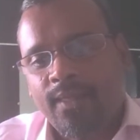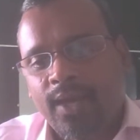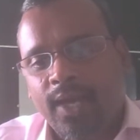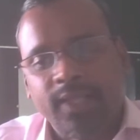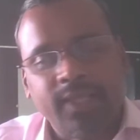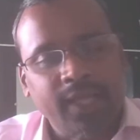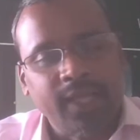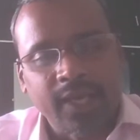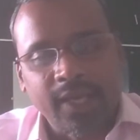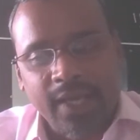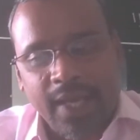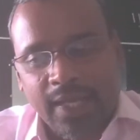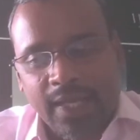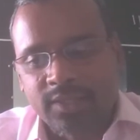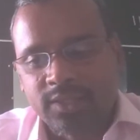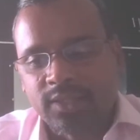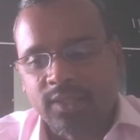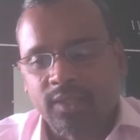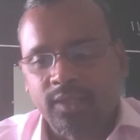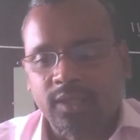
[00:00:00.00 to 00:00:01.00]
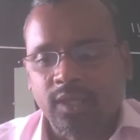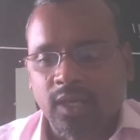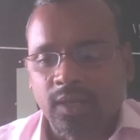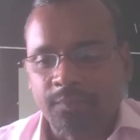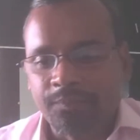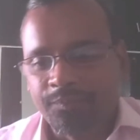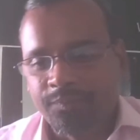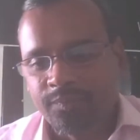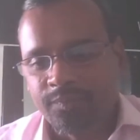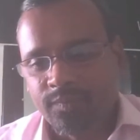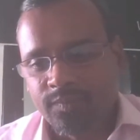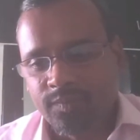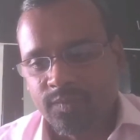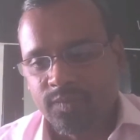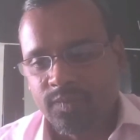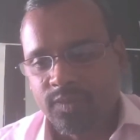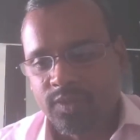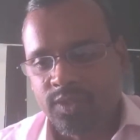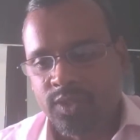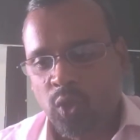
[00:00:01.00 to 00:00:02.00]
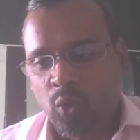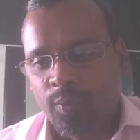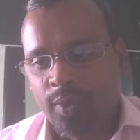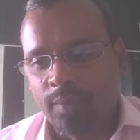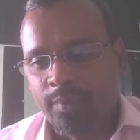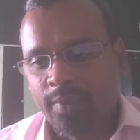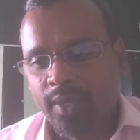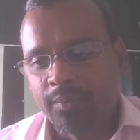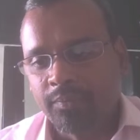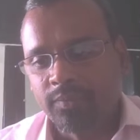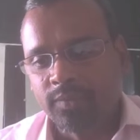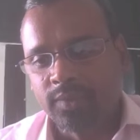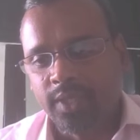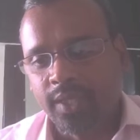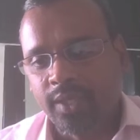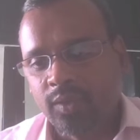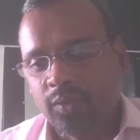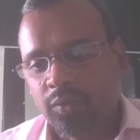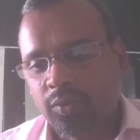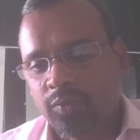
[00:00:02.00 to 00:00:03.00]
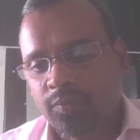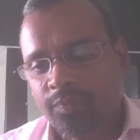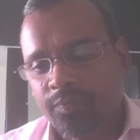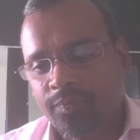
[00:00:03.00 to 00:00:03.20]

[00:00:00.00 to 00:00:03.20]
I think I answered Soumya madam, thank you.